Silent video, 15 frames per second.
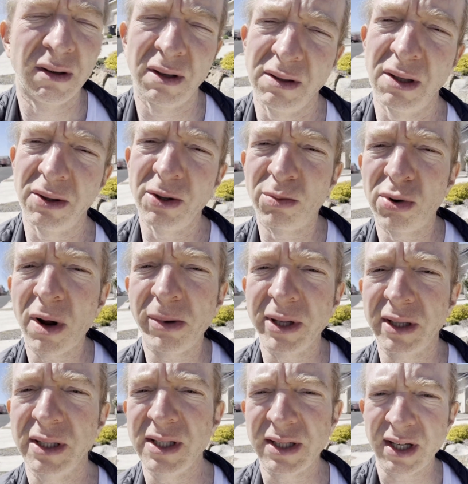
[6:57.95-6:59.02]
you know, you'll probably
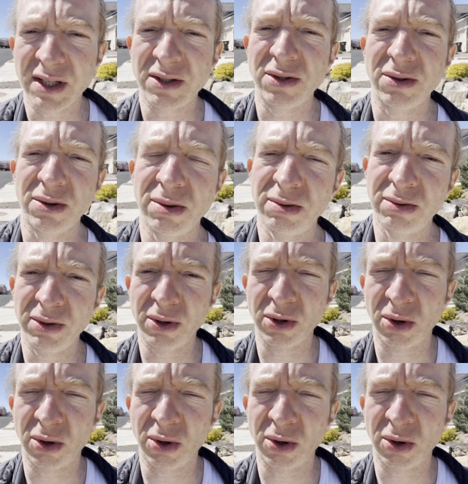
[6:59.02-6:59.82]
at least get to your